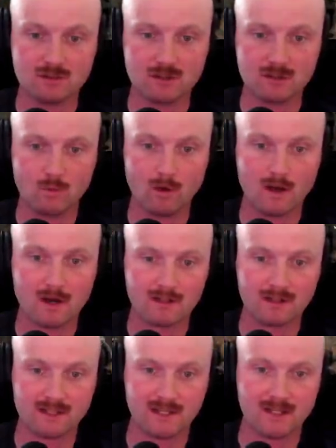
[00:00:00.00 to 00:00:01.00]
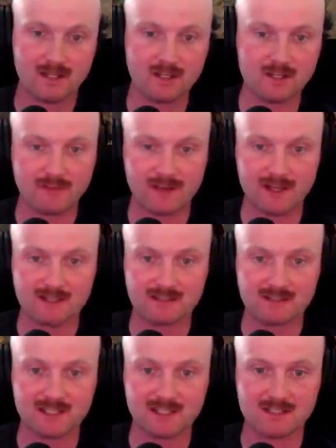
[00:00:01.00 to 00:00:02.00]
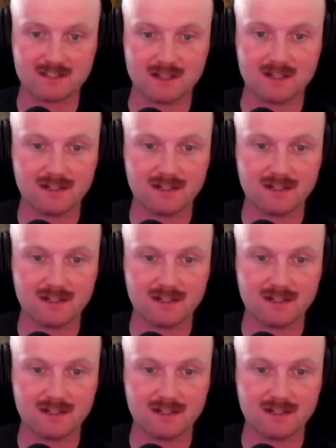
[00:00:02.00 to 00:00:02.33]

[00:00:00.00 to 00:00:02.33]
the walk that they could have had success on.